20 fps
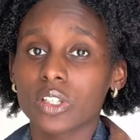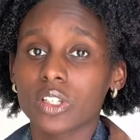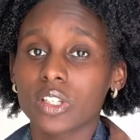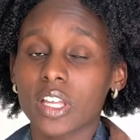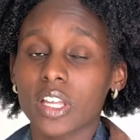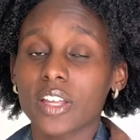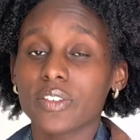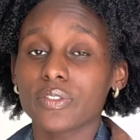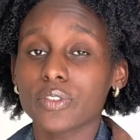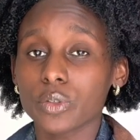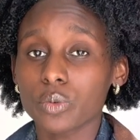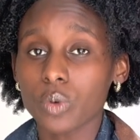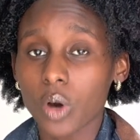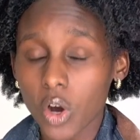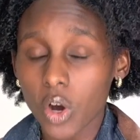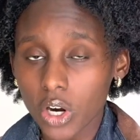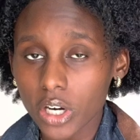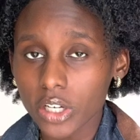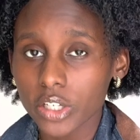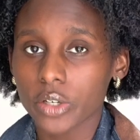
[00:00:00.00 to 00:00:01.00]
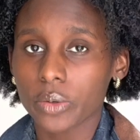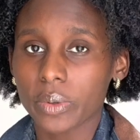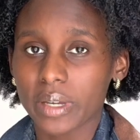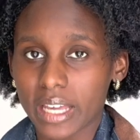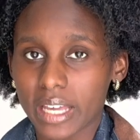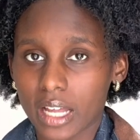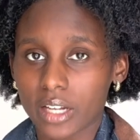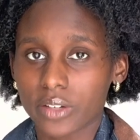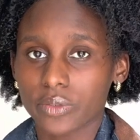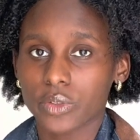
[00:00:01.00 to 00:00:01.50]
If you are going
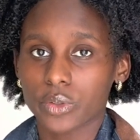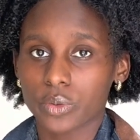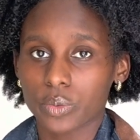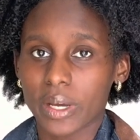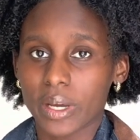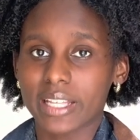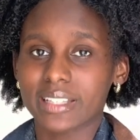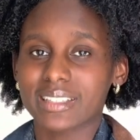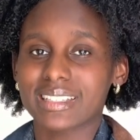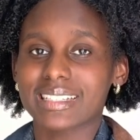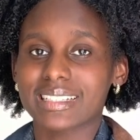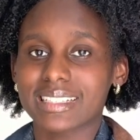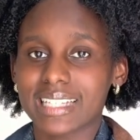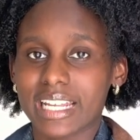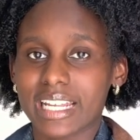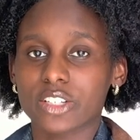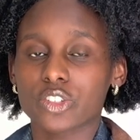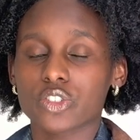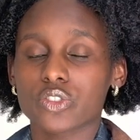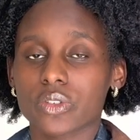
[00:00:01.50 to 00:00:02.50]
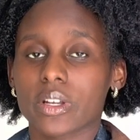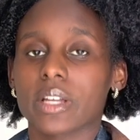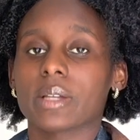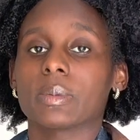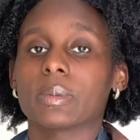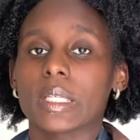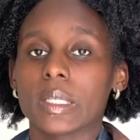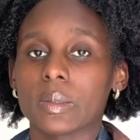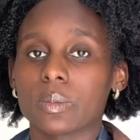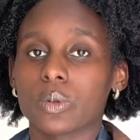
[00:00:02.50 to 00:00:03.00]
out of your way to date straight
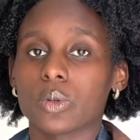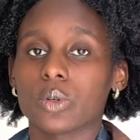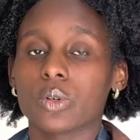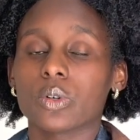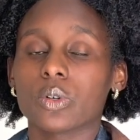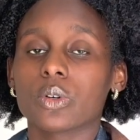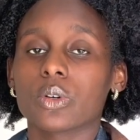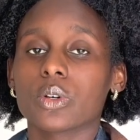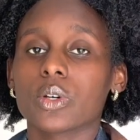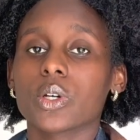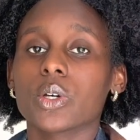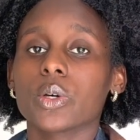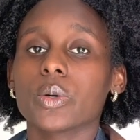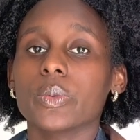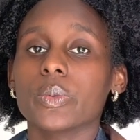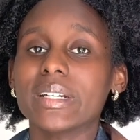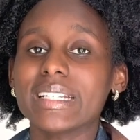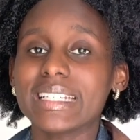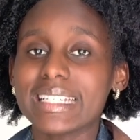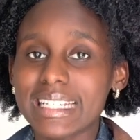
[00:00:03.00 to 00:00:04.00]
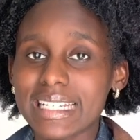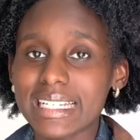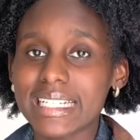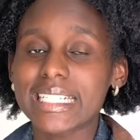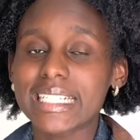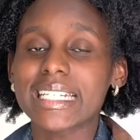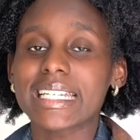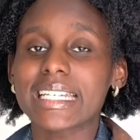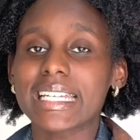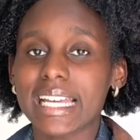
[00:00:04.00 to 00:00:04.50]
people, we need
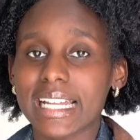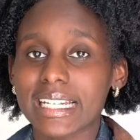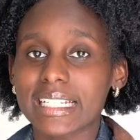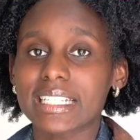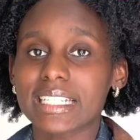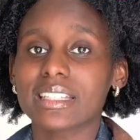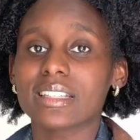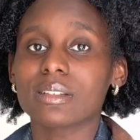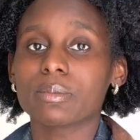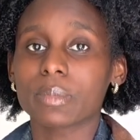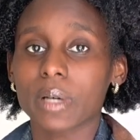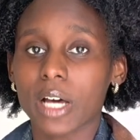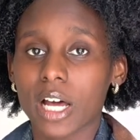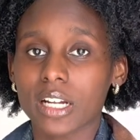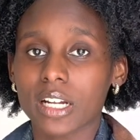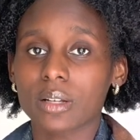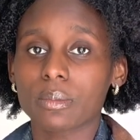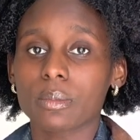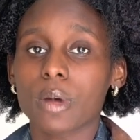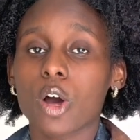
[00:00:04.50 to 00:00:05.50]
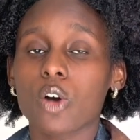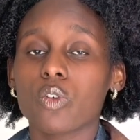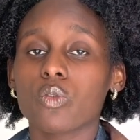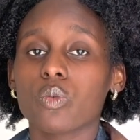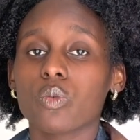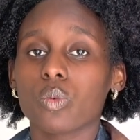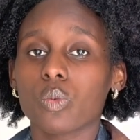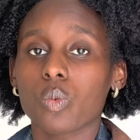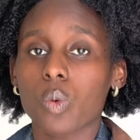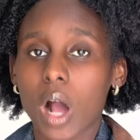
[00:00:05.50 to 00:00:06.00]
to get to the bottom of
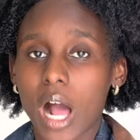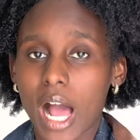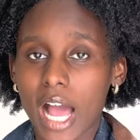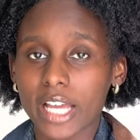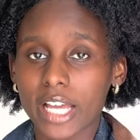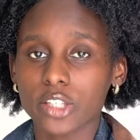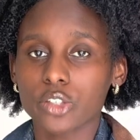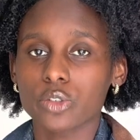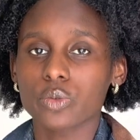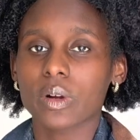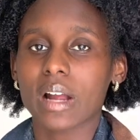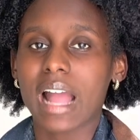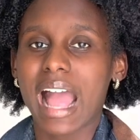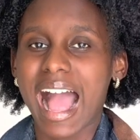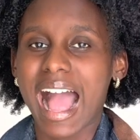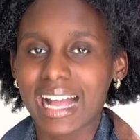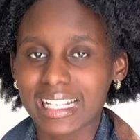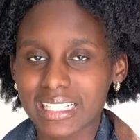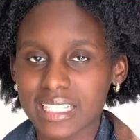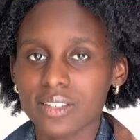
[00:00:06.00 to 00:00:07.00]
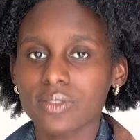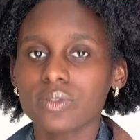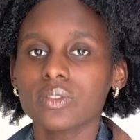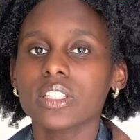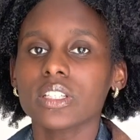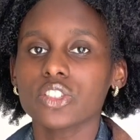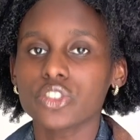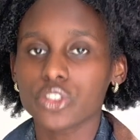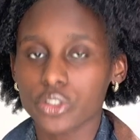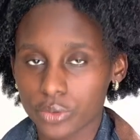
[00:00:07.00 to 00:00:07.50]
why you are
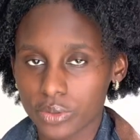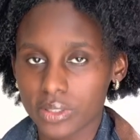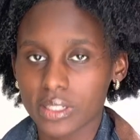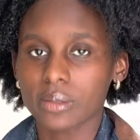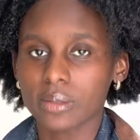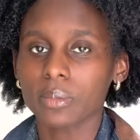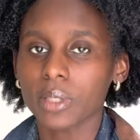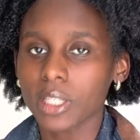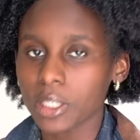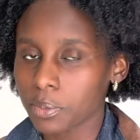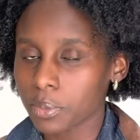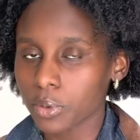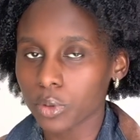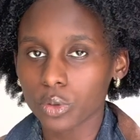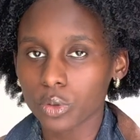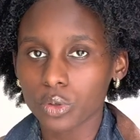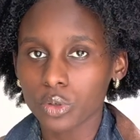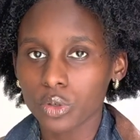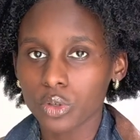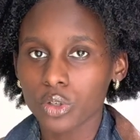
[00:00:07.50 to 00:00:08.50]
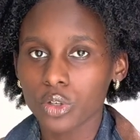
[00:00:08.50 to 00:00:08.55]
actively choosing people